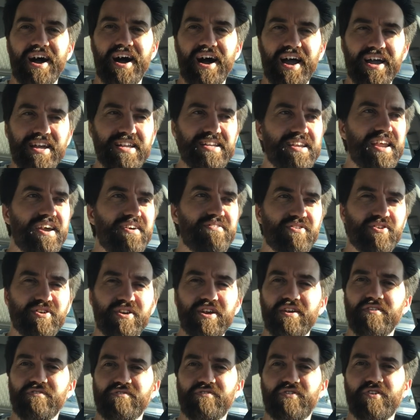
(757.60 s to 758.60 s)
I never
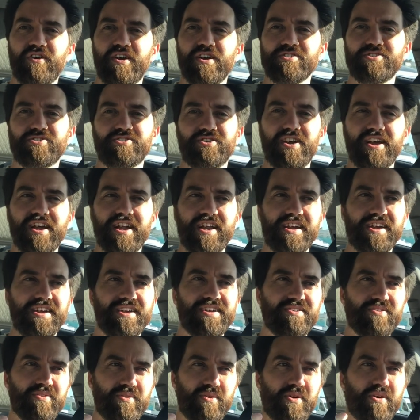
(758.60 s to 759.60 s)
get
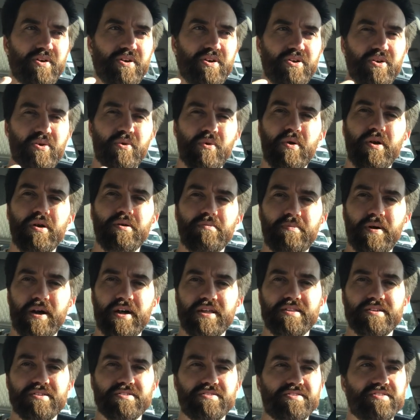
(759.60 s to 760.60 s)
frustrated or annoyed by
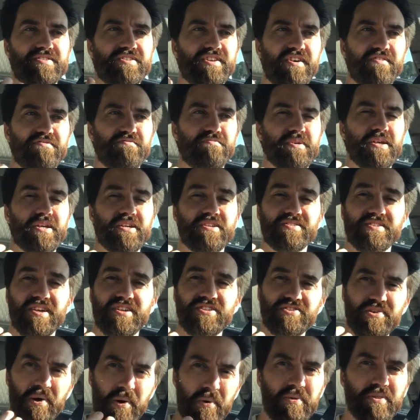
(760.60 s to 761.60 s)
this stuff, because I
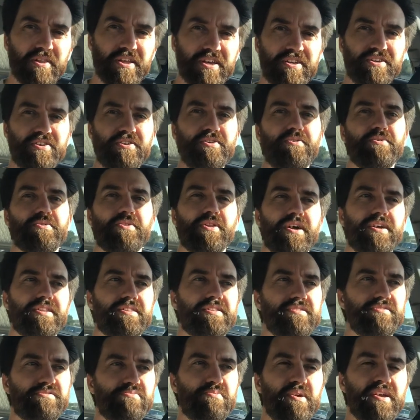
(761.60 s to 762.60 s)
totally do. Like,
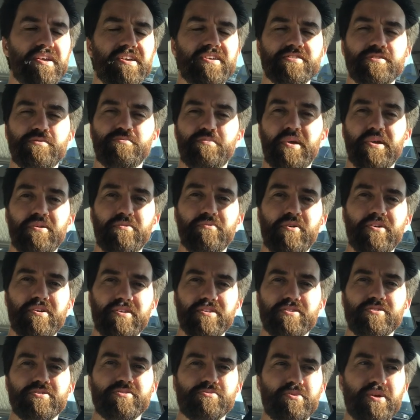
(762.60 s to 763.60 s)
this week has been one of
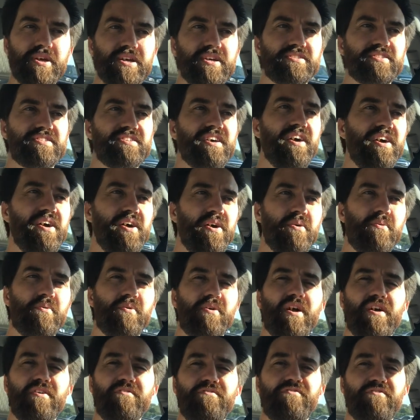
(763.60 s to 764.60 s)
those weeks
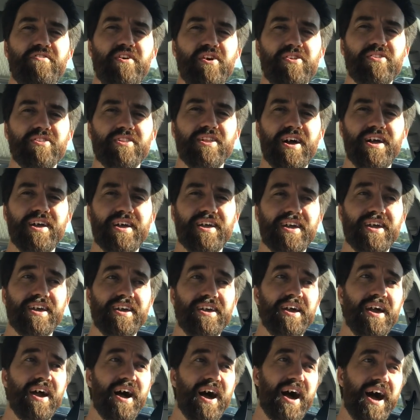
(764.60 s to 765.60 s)
where I've felt like
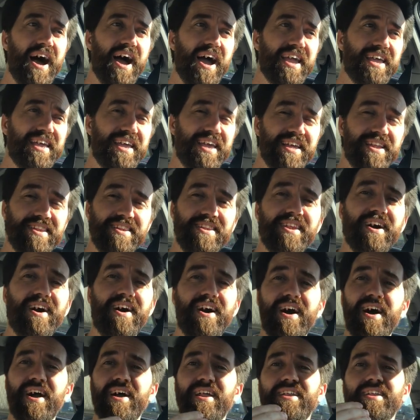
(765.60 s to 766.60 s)
I
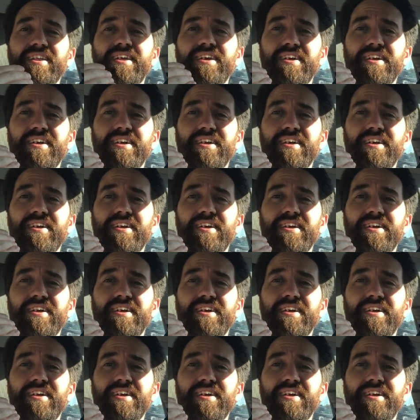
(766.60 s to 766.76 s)
cannot